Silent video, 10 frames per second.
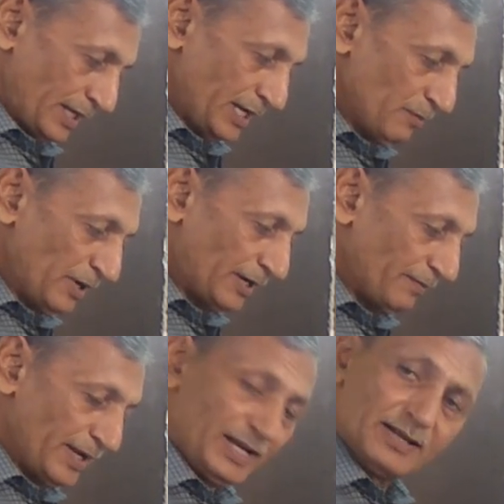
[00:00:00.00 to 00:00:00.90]
In
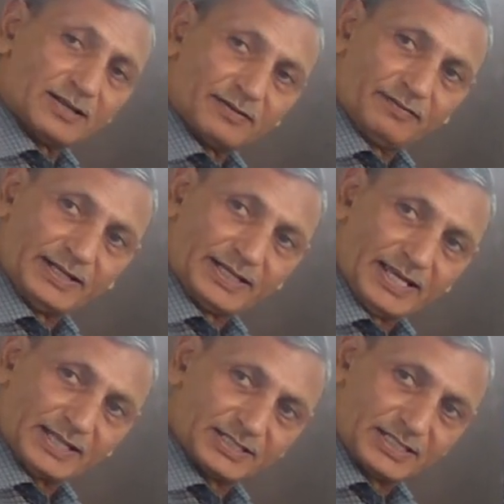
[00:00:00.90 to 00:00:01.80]
between we
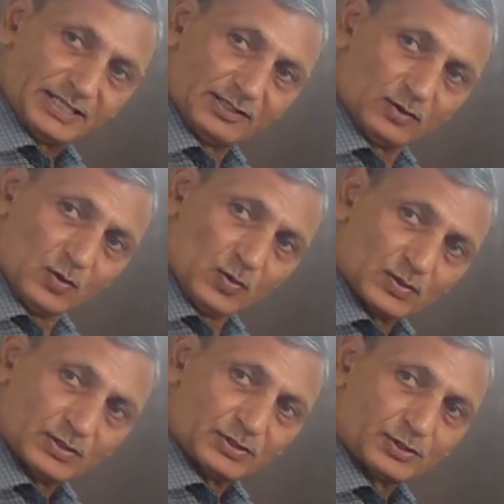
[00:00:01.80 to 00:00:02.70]
take
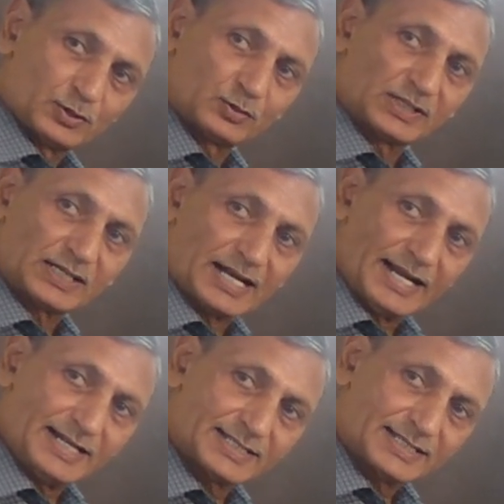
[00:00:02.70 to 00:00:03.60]
0. To the
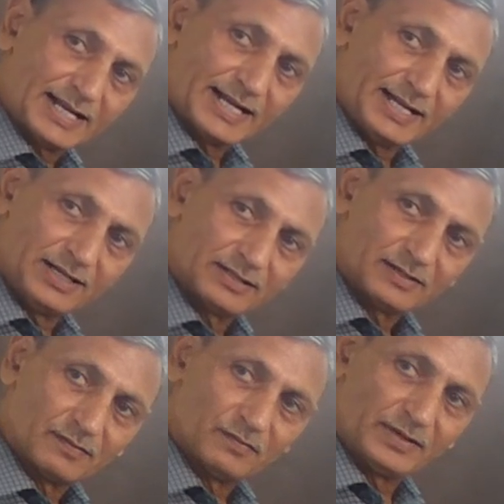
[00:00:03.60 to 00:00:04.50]
right
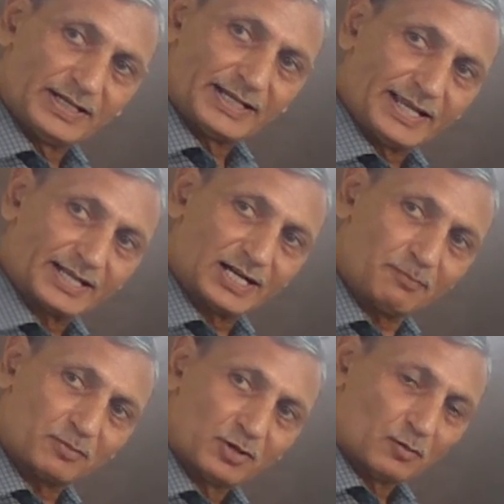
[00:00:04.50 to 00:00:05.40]
side we take
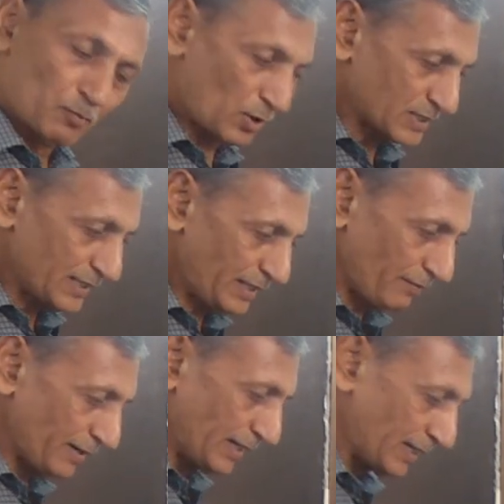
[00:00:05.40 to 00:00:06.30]
up
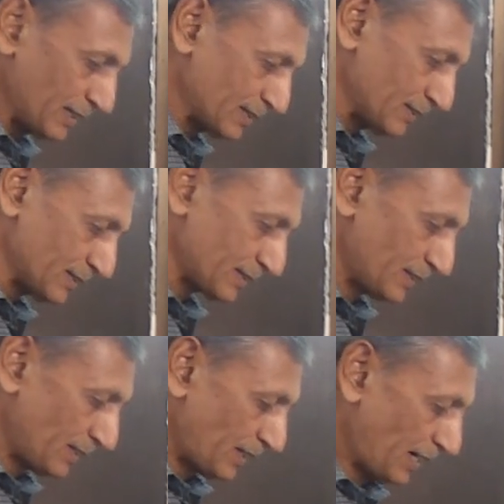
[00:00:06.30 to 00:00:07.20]
positive integers
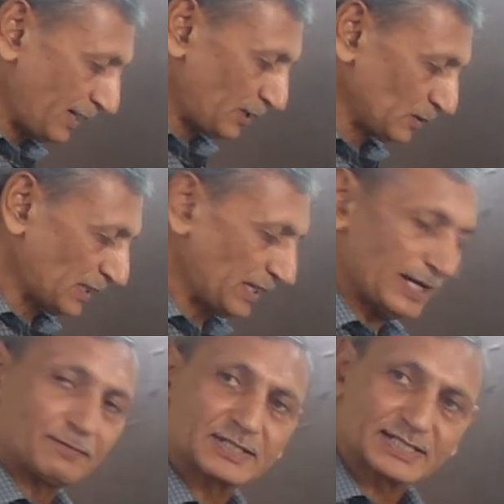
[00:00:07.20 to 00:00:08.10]
and to the
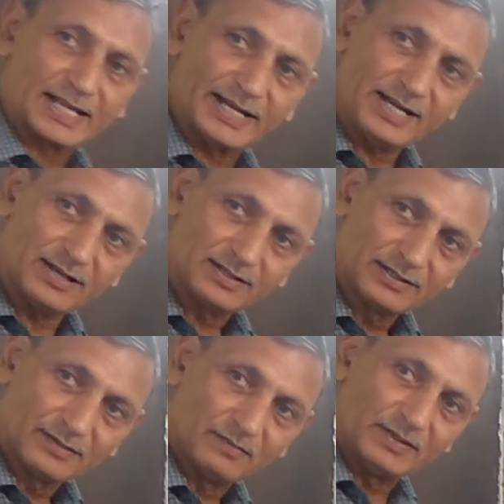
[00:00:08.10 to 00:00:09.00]
left side
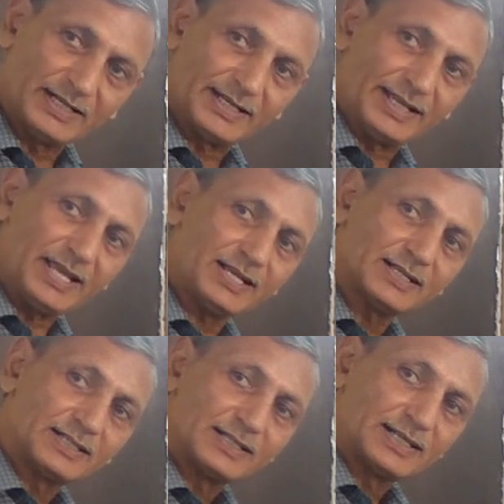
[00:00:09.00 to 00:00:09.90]
we
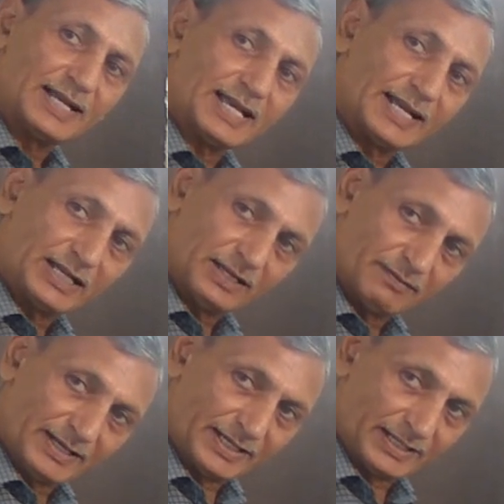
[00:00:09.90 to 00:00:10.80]
take negative
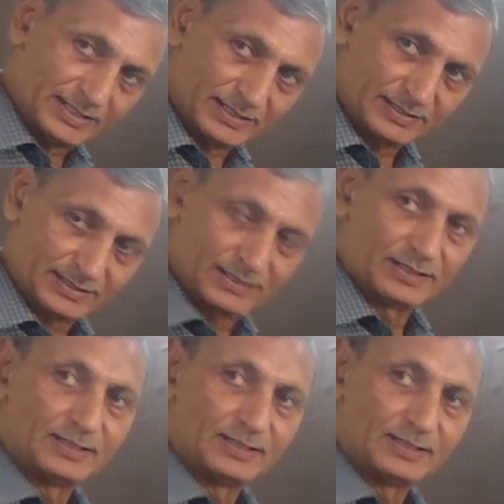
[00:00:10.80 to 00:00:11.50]
integers.